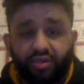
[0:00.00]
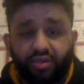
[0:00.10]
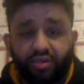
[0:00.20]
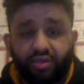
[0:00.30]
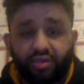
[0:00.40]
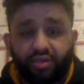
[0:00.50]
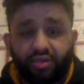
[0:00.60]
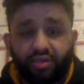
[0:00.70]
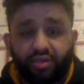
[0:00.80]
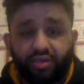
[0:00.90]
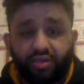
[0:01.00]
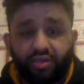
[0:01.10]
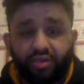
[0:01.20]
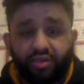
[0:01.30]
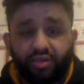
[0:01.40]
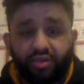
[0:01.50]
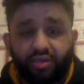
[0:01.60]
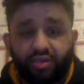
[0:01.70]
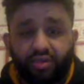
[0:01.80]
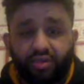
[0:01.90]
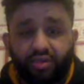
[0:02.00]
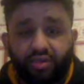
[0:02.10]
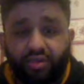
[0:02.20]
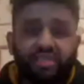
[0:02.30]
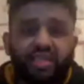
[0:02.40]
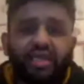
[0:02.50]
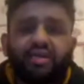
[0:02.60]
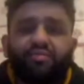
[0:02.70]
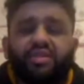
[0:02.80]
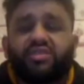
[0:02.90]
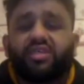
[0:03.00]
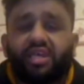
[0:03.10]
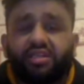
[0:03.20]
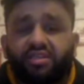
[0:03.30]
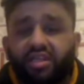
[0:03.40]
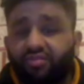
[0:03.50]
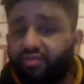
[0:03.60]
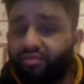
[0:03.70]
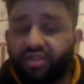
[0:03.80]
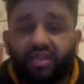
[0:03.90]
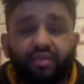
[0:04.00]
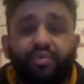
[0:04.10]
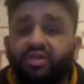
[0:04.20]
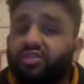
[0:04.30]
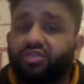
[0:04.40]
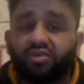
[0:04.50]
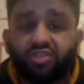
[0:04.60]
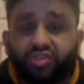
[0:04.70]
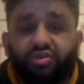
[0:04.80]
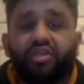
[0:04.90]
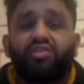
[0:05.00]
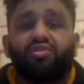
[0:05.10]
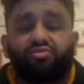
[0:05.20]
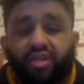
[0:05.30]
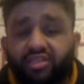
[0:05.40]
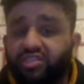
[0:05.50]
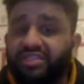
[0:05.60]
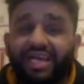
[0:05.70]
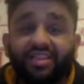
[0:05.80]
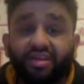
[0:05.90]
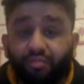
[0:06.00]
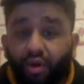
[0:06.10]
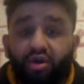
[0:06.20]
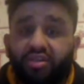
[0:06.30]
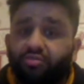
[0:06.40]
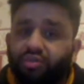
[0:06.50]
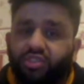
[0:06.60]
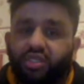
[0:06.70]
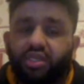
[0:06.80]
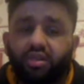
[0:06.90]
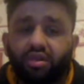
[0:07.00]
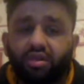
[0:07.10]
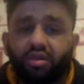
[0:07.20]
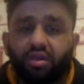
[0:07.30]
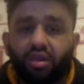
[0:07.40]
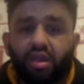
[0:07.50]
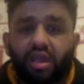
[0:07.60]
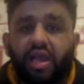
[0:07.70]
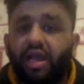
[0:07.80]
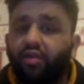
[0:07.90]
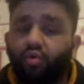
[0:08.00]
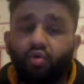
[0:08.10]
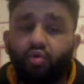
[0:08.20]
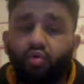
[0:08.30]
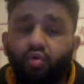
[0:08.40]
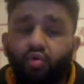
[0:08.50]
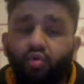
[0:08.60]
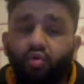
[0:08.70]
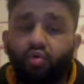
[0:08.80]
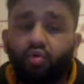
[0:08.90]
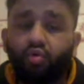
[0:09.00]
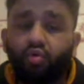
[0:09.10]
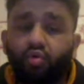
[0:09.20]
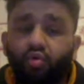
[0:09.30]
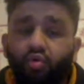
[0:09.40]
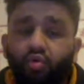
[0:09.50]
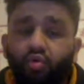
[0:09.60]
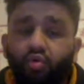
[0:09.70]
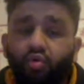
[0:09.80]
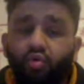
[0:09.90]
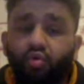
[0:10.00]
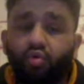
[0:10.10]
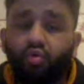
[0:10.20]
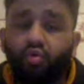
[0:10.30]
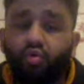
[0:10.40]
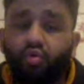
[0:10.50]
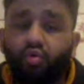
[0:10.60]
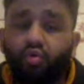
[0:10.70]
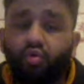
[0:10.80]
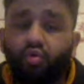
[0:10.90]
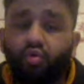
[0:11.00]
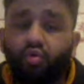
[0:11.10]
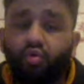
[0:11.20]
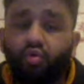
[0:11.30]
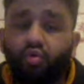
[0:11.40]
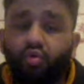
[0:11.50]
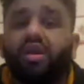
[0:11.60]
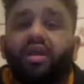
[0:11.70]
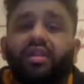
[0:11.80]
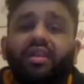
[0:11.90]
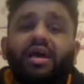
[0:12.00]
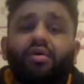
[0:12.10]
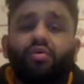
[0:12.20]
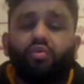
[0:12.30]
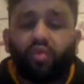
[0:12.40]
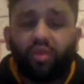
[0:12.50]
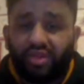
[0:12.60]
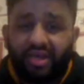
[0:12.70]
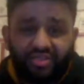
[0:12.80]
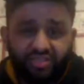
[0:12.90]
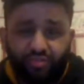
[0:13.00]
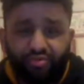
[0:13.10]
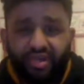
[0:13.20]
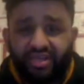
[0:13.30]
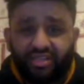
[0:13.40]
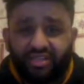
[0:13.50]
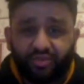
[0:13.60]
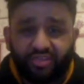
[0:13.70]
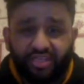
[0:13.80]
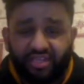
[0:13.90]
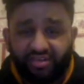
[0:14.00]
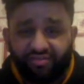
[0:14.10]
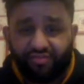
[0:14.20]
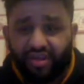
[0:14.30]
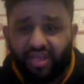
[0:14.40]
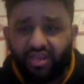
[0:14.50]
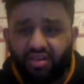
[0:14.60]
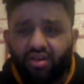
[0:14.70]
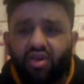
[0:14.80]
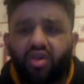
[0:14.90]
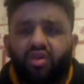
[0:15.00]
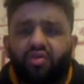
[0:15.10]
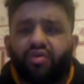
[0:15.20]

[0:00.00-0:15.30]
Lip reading: through it all. And then on the other side, like I mentioned, Katie Taylor, from the Olympics, she's gone strength to strength. She's had the marketing machine, and all the opposition she's fought have been of decent quality. Now, when you actually break down the particular fight, you've